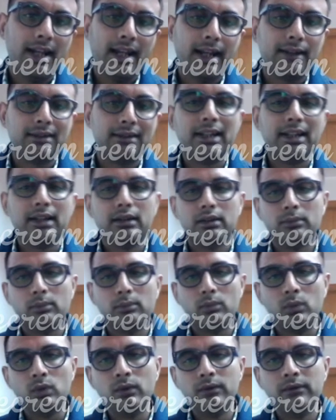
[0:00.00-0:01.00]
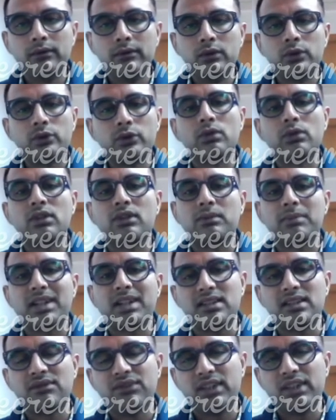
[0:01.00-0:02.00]
and then move to the
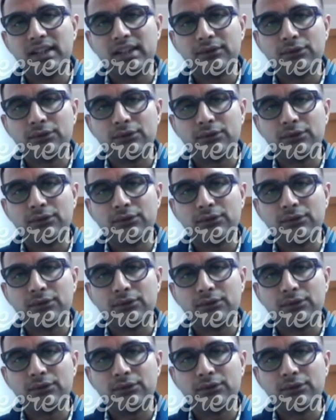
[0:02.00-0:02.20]
specific